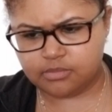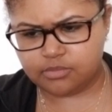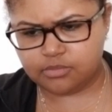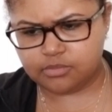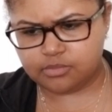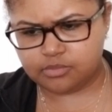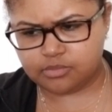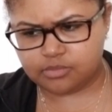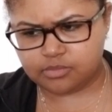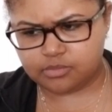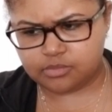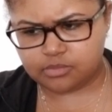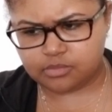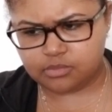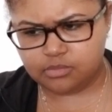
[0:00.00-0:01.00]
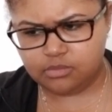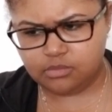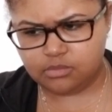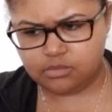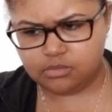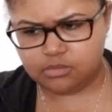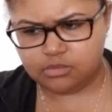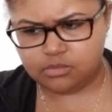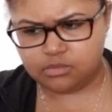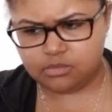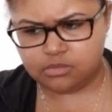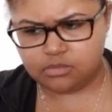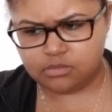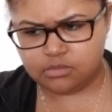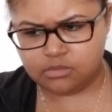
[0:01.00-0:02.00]

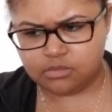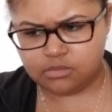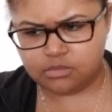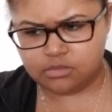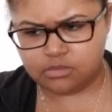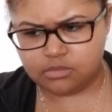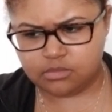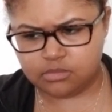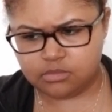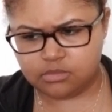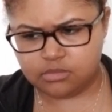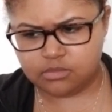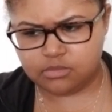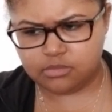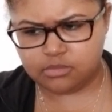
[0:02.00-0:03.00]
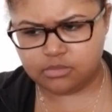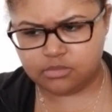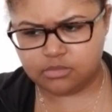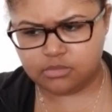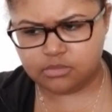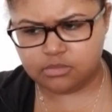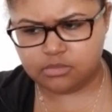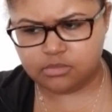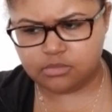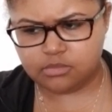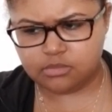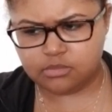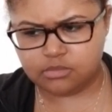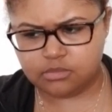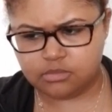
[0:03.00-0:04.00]

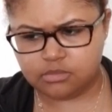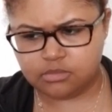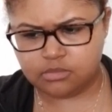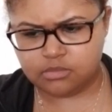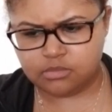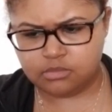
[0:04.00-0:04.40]
[no speech]